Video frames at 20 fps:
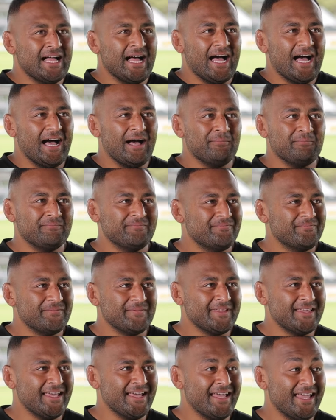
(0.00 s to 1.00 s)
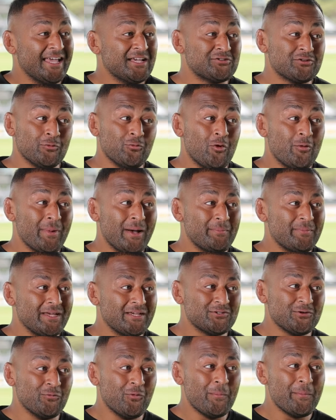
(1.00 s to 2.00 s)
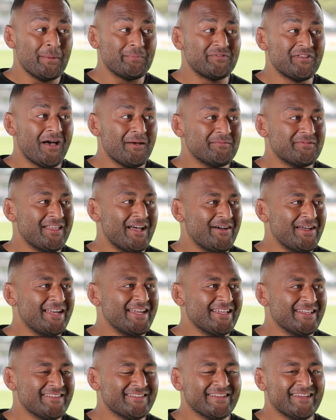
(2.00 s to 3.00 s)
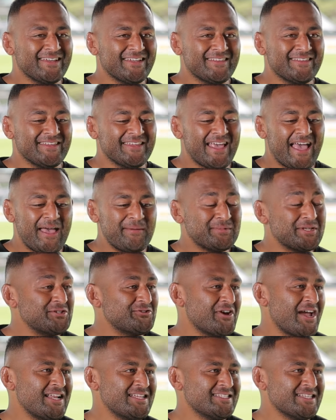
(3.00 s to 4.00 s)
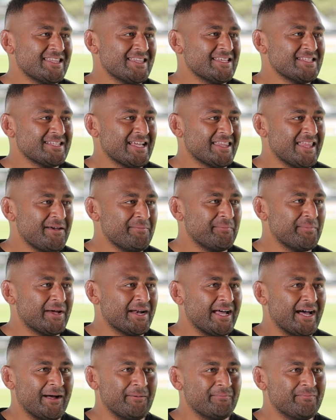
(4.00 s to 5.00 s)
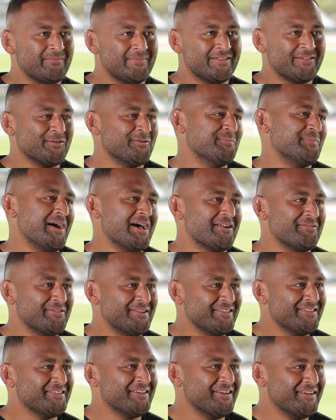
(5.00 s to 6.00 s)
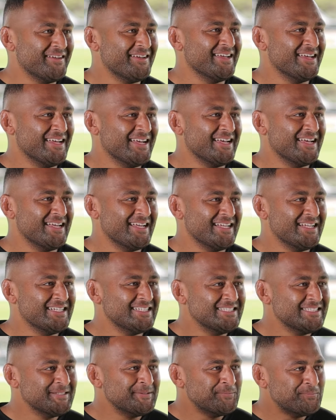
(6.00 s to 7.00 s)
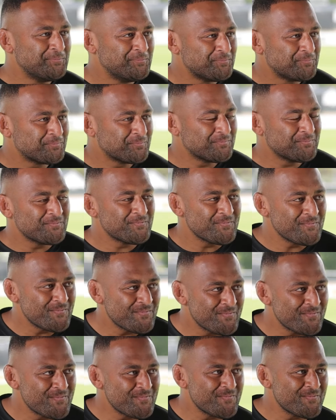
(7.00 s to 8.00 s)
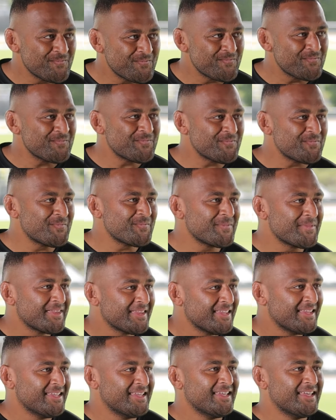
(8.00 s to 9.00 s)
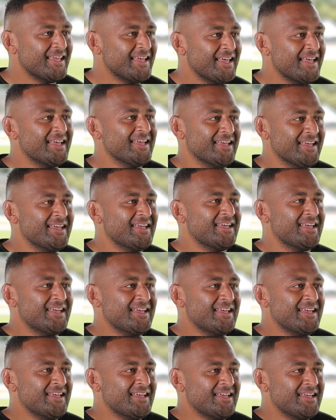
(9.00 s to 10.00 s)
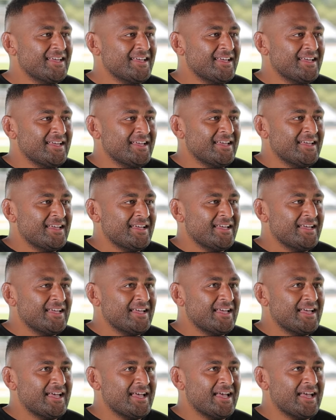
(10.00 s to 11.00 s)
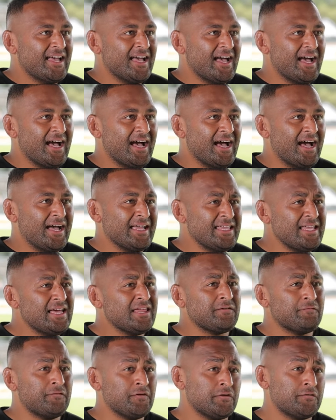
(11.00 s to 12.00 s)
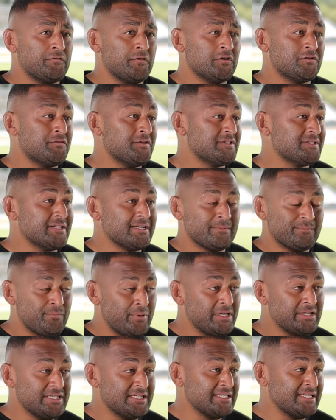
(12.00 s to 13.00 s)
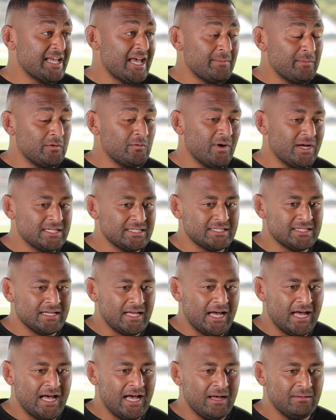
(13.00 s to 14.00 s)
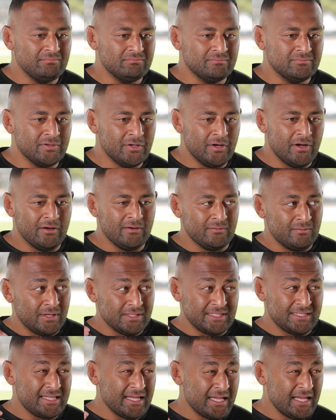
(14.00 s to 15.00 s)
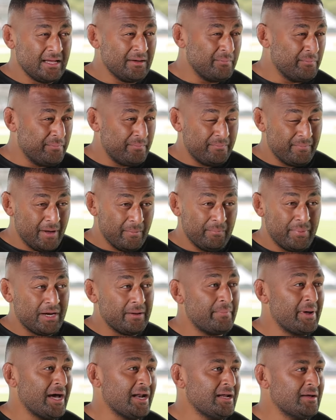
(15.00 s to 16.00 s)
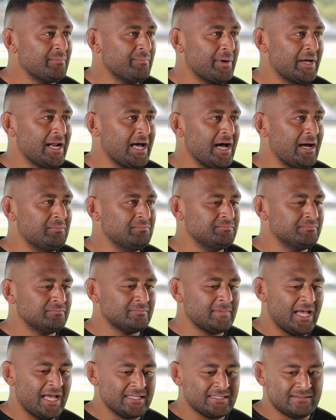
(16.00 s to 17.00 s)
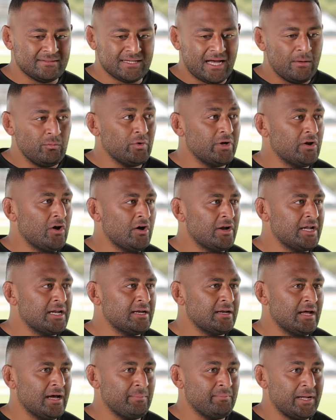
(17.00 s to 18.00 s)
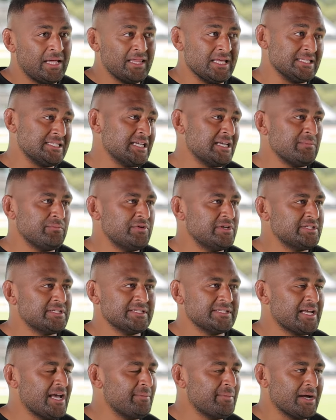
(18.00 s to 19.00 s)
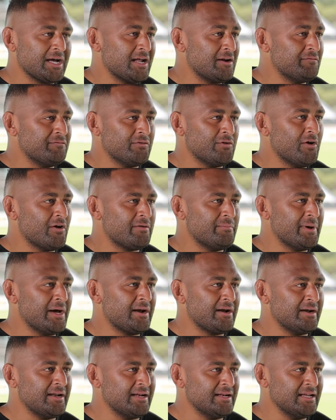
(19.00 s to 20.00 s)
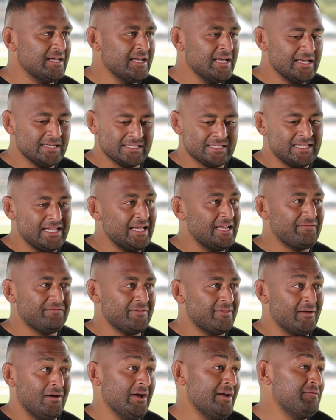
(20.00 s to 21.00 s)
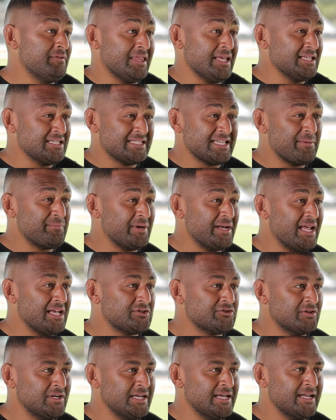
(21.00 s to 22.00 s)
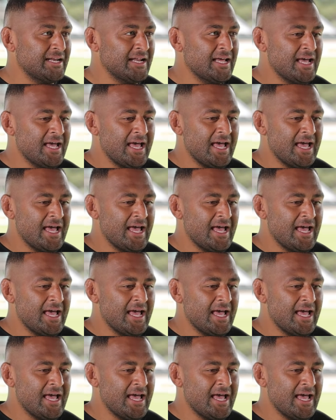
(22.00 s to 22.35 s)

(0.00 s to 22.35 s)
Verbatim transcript: um, yeah, extra warm up, extra warm up times now heading into to games and trainings and things like that. But um, it's all part of it. So yeah. How comfortable Can you like? you obviously played in the preseason. Can you? You don't have to think about it now. Does it feel just fine? Uh, yeah, the first first preseason, preseason game it was, um, you know, was thinking a, a, bit about it, but um, as time went on and I played that second preseason game, I kind of forgot about it and just let every, oh, everything just happen naturally. And,